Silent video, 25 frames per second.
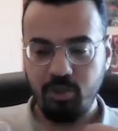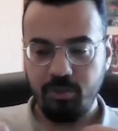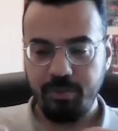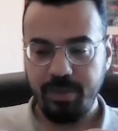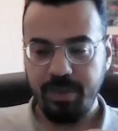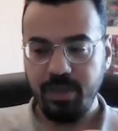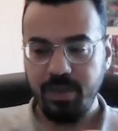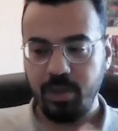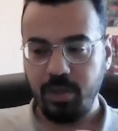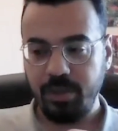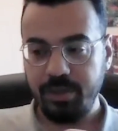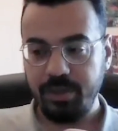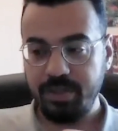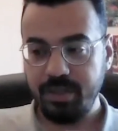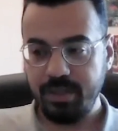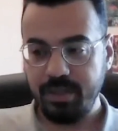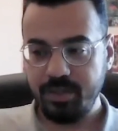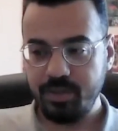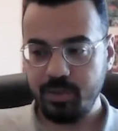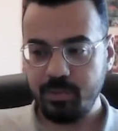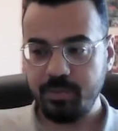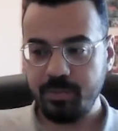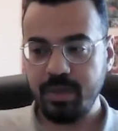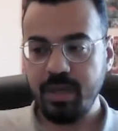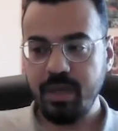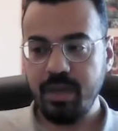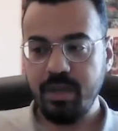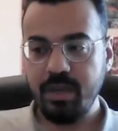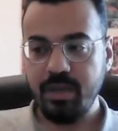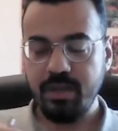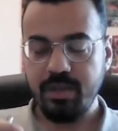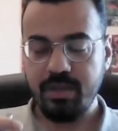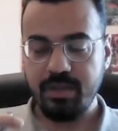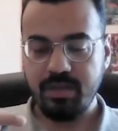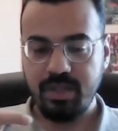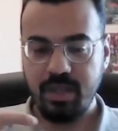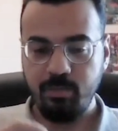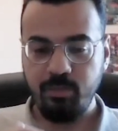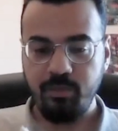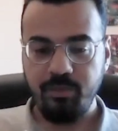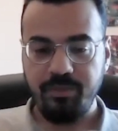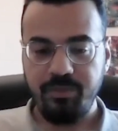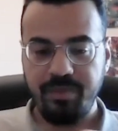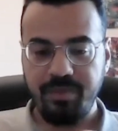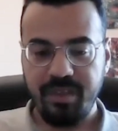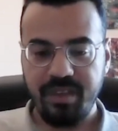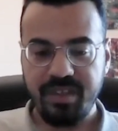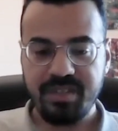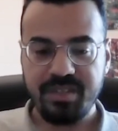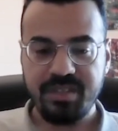and European colonialism, some
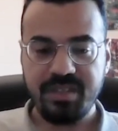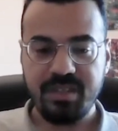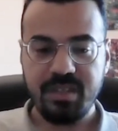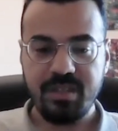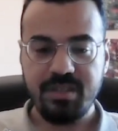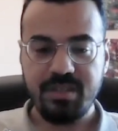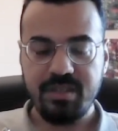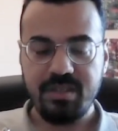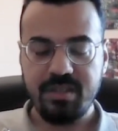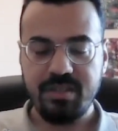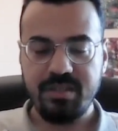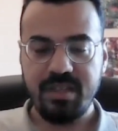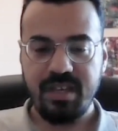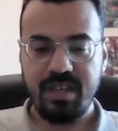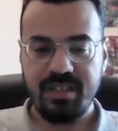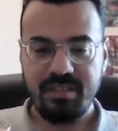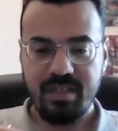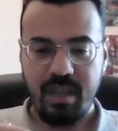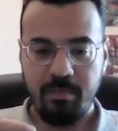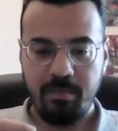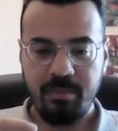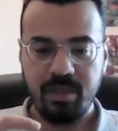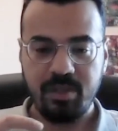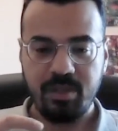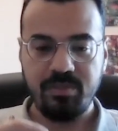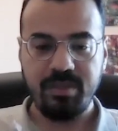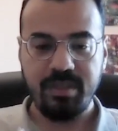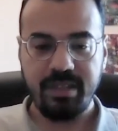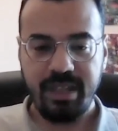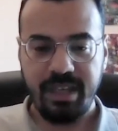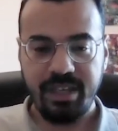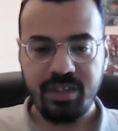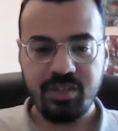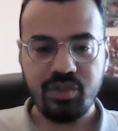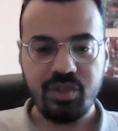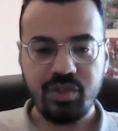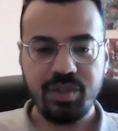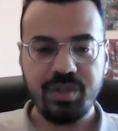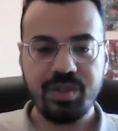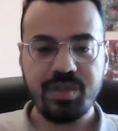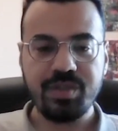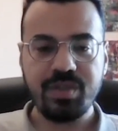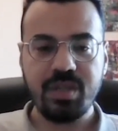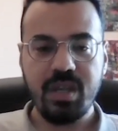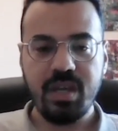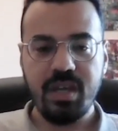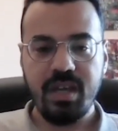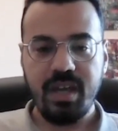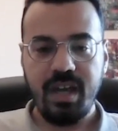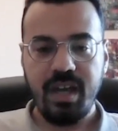of these dynamic
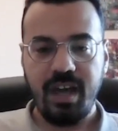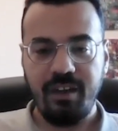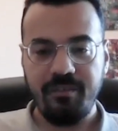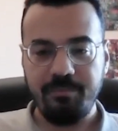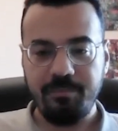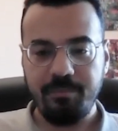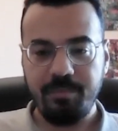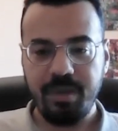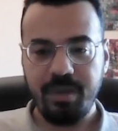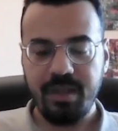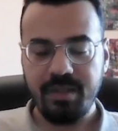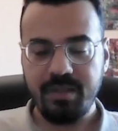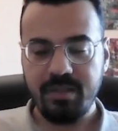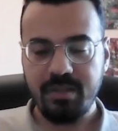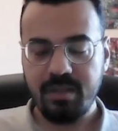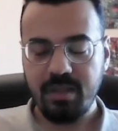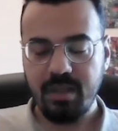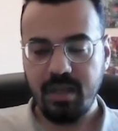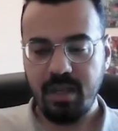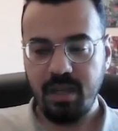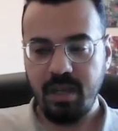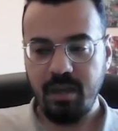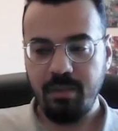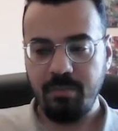relations have been